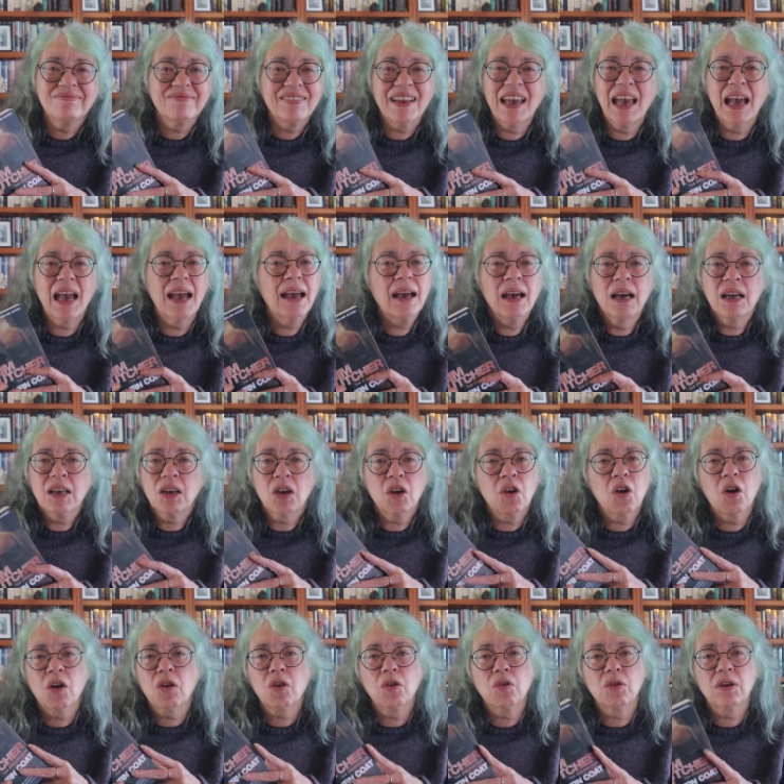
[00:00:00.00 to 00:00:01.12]
yeah,
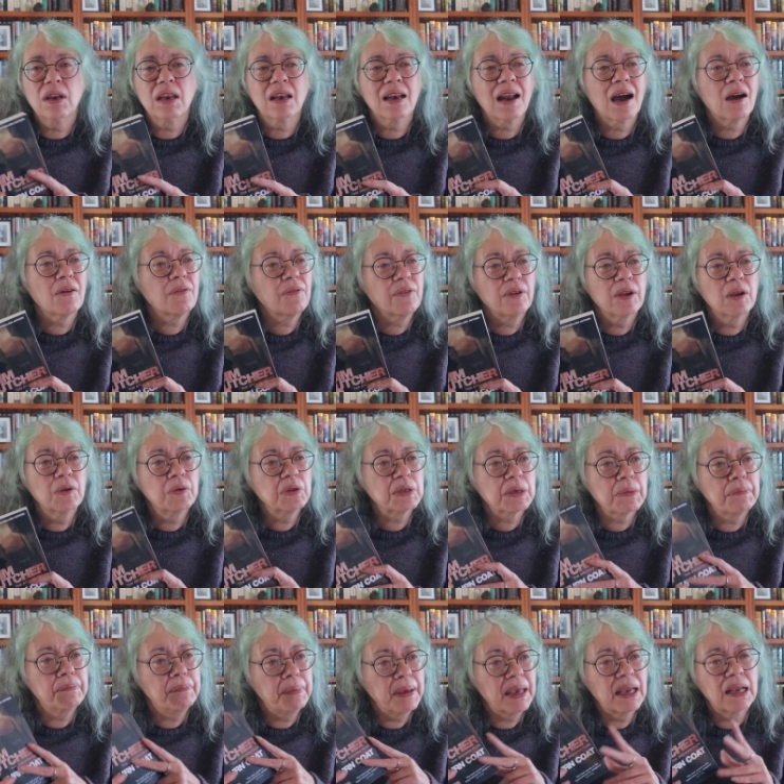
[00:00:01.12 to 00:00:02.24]
not good enough. It was a
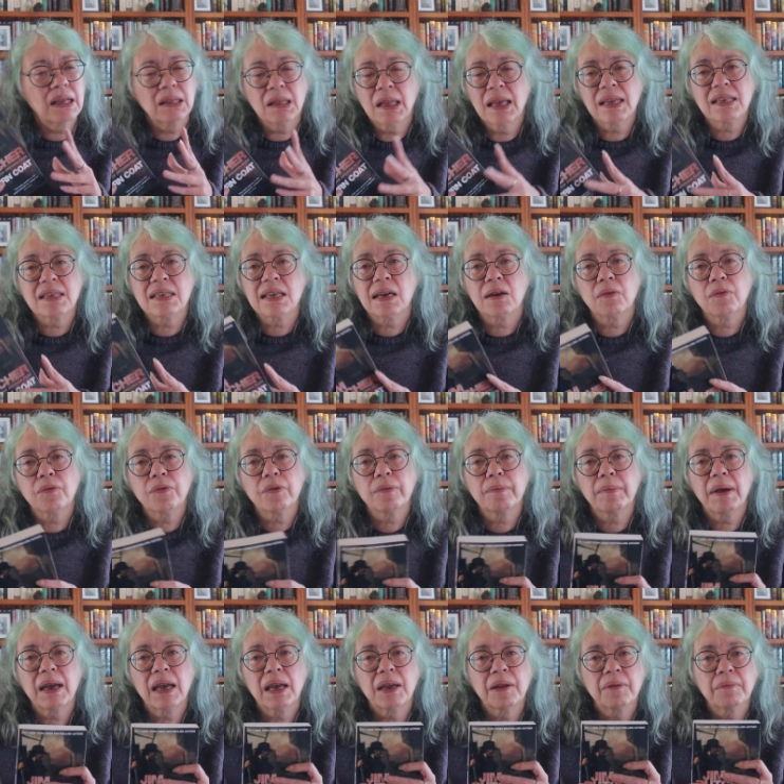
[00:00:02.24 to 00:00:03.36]
big letdown for
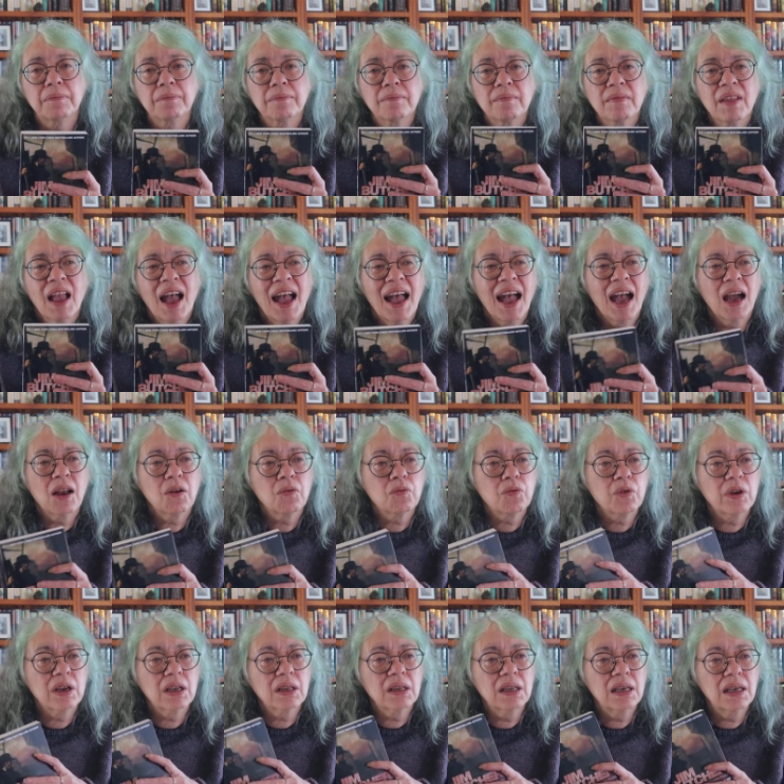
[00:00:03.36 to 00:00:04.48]
me. And
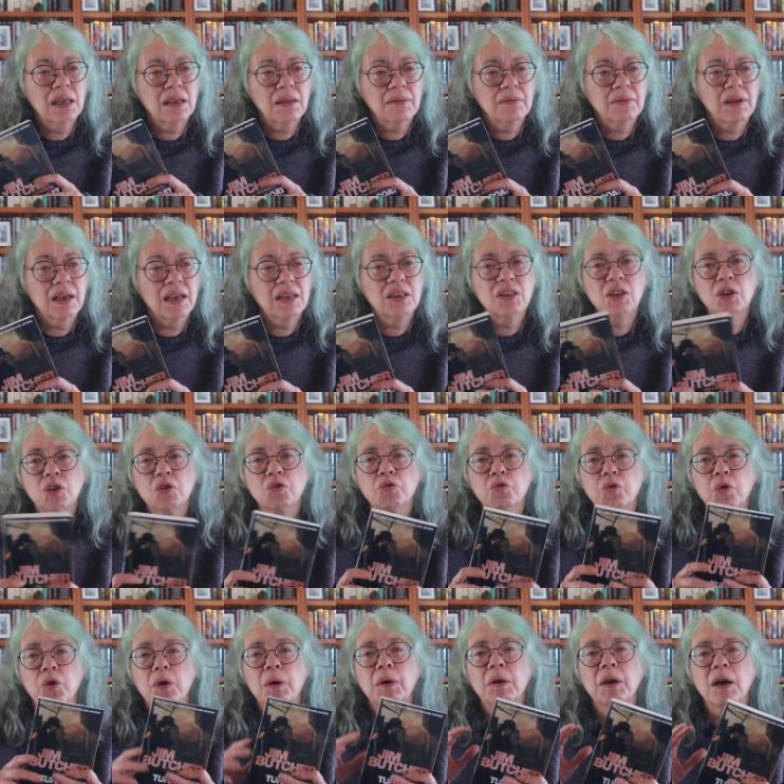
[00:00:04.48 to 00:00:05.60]
really, it
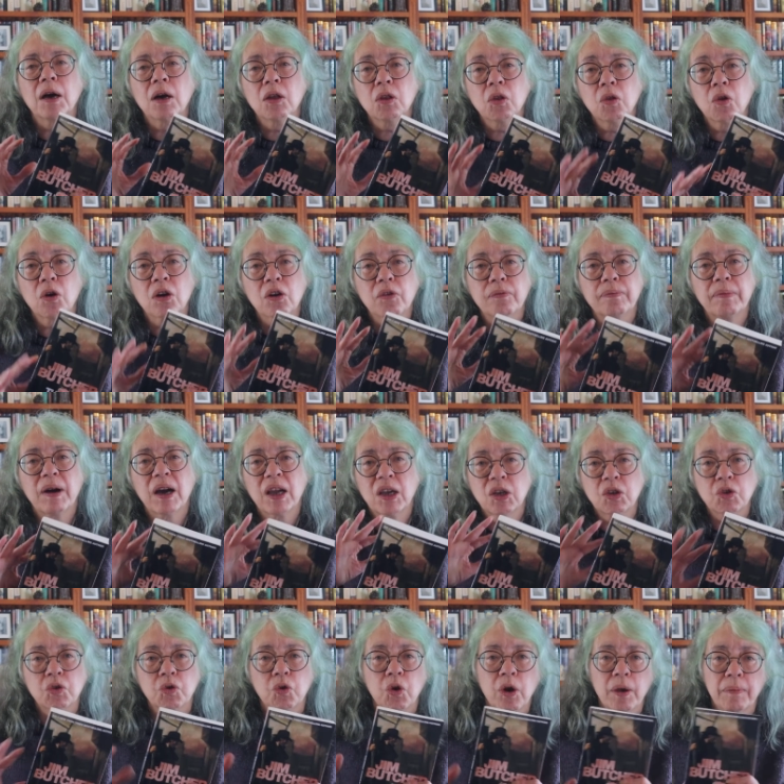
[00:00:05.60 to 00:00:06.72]
destroyed a lot of my
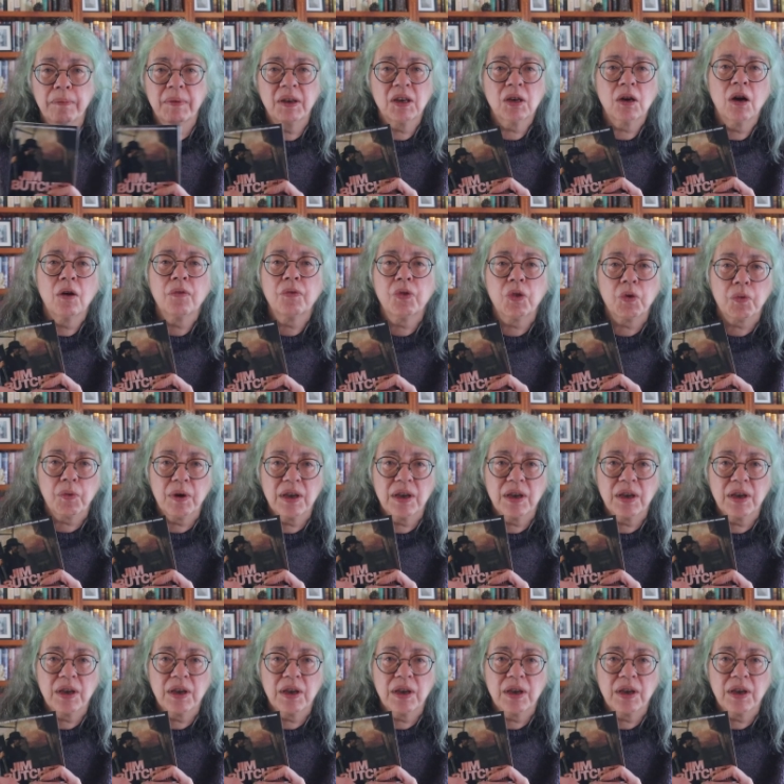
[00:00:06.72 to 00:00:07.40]
enjoyment of the